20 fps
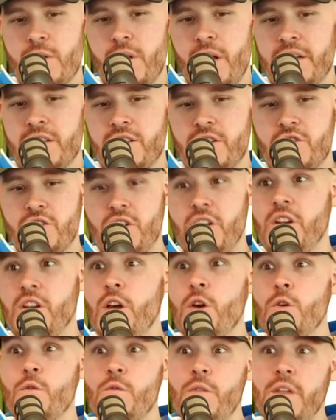like just to
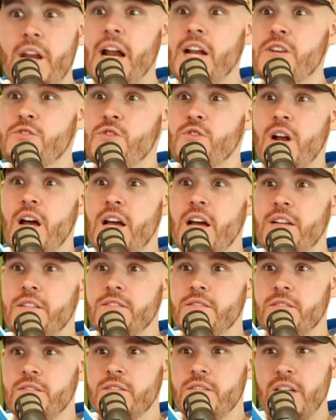know that I
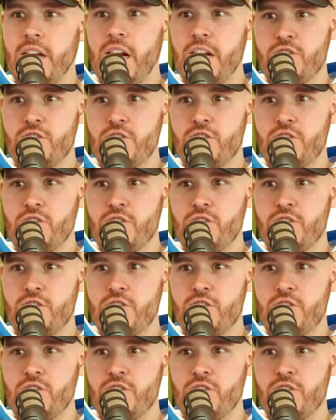tried, right. that I